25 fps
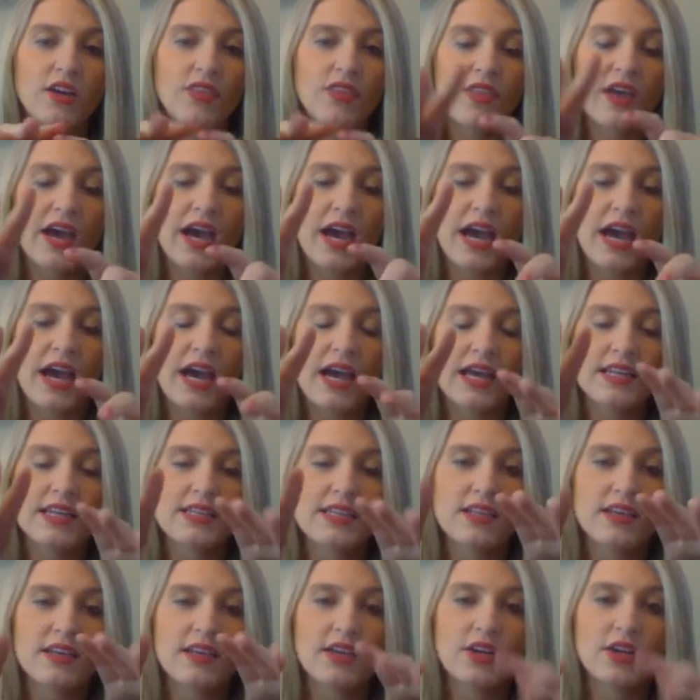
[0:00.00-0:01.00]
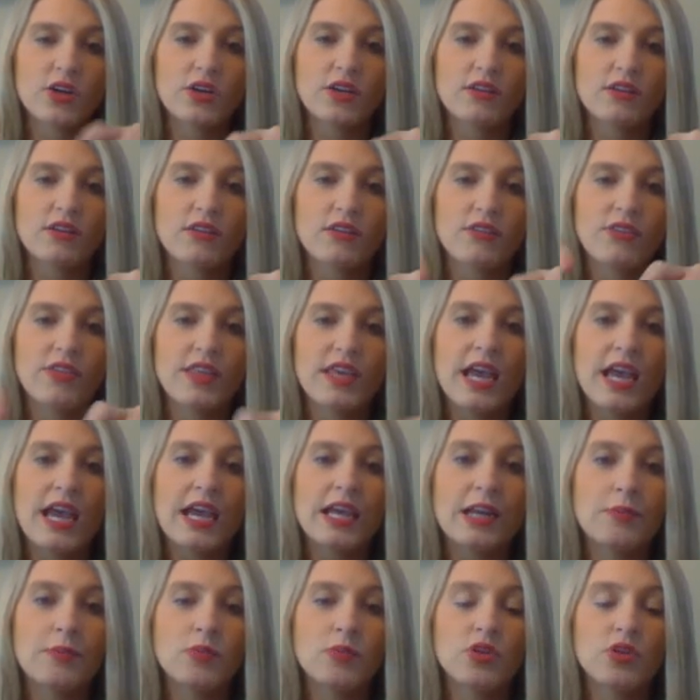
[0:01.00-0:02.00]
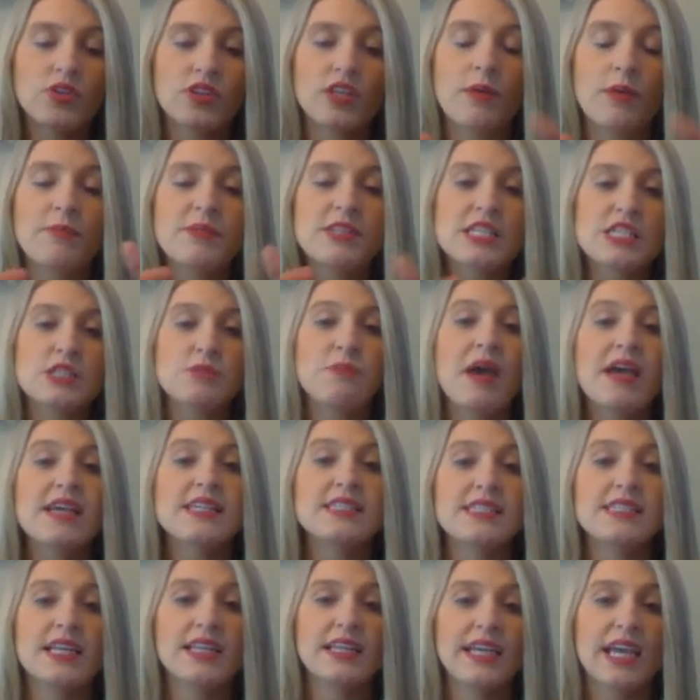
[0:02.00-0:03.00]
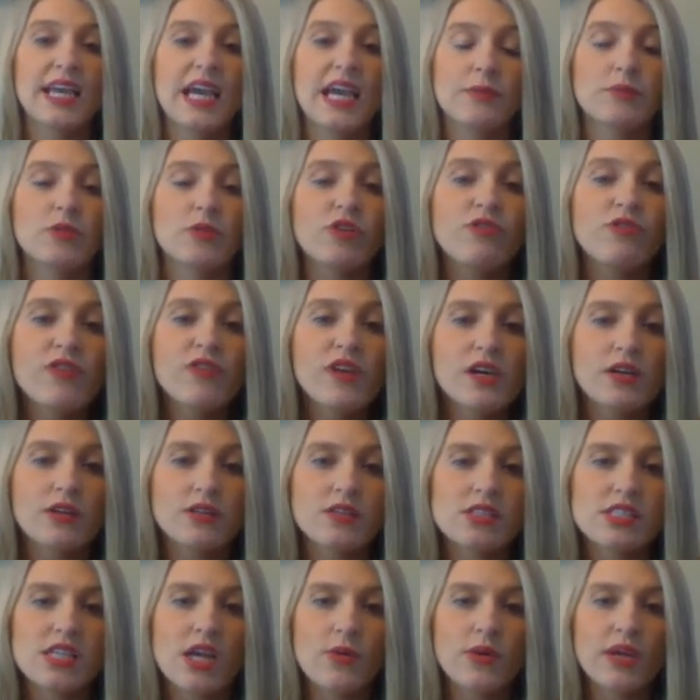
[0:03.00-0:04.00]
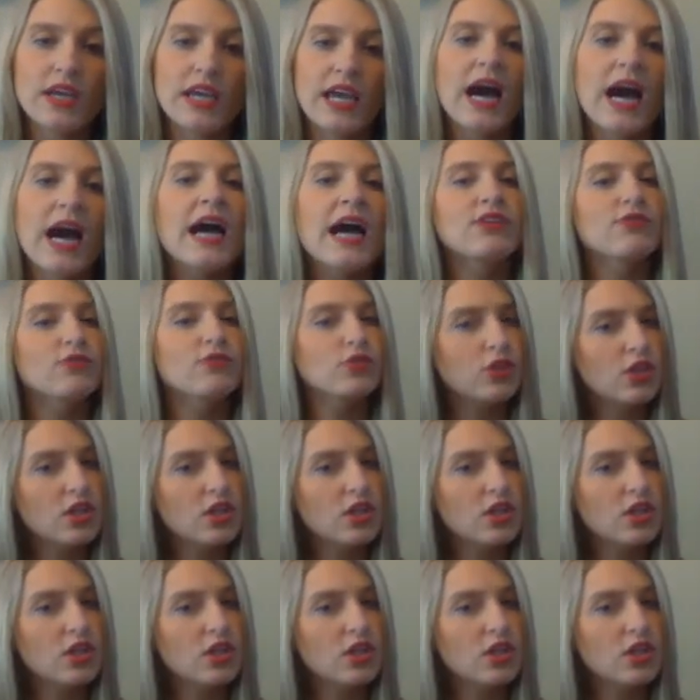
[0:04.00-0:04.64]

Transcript: that the animal, the space that the animal filled. So it kind of